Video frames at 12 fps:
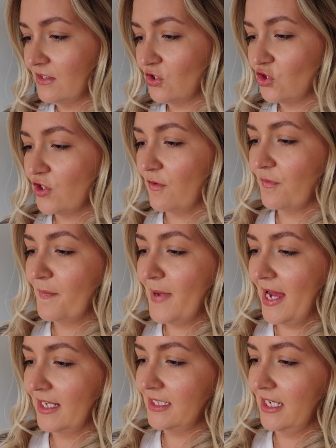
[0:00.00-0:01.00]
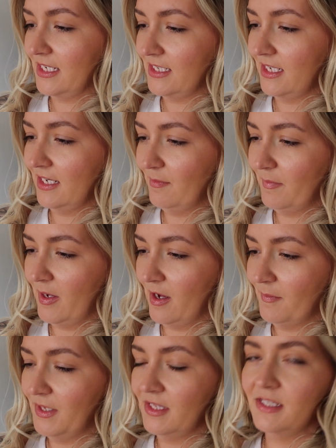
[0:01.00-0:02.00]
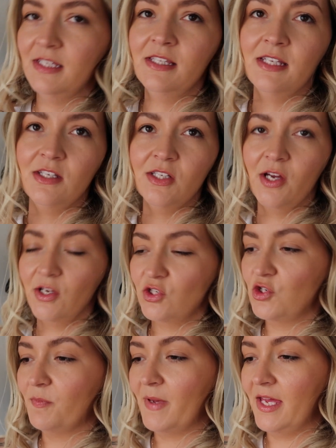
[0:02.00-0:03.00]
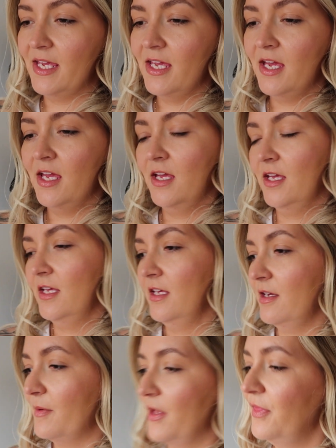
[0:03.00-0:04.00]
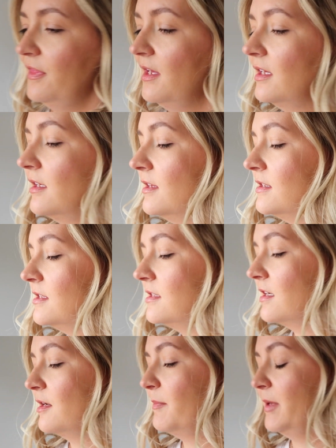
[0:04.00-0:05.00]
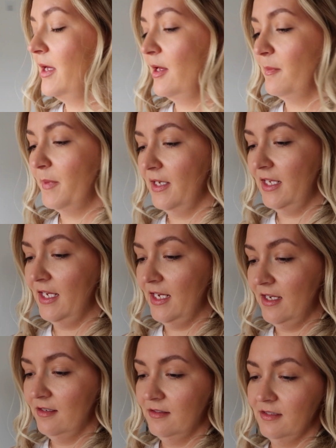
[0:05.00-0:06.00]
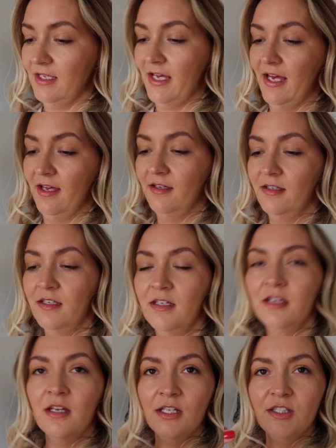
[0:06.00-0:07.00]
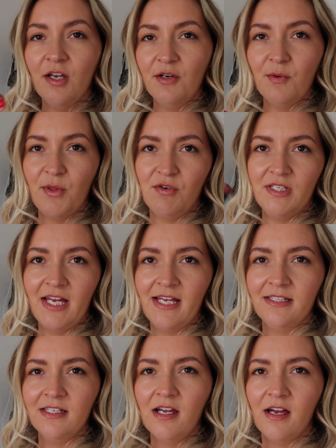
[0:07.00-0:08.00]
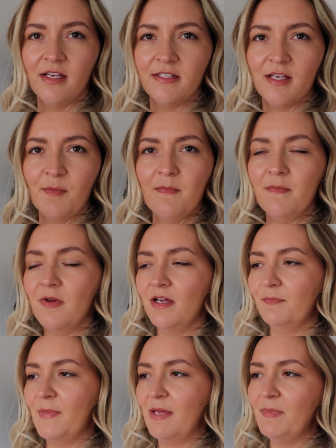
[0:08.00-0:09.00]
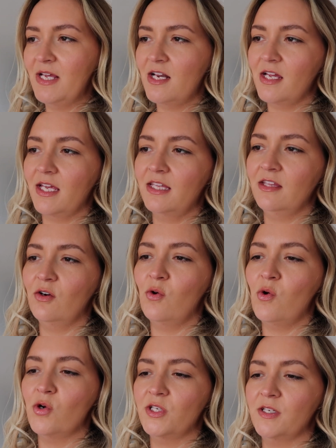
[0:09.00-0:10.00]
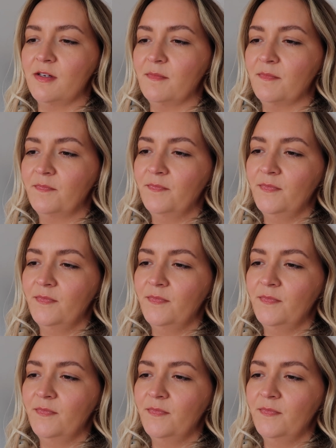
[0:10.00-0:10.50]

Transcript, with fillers: is a soft matte tinted lip balm and this is in Touch Me. I think this is like a purpley, yeah. Don't know whether it's as nice. Maybe like in the autumn,